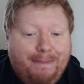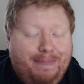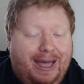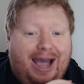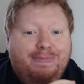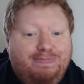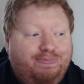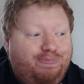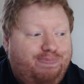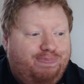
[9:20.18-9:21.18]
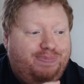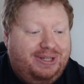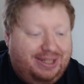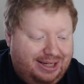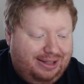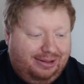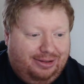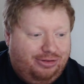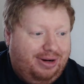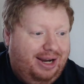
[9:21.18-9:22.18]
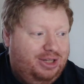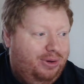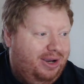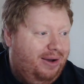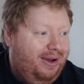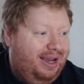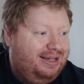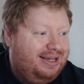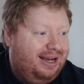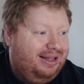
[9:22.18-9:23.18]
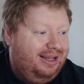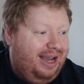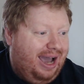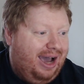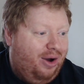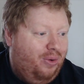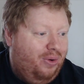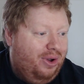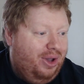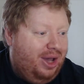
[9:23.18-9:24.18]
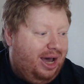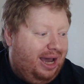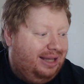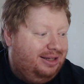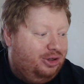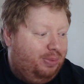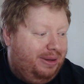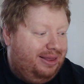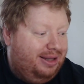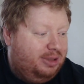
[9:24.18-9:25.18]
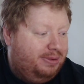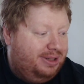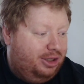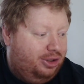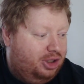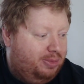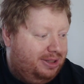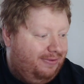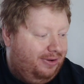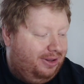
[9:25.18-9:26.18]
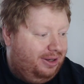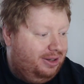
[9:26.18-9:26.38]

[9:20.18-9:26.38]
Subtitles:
I'm still trying to work out exactly how I ended up in this position specifically.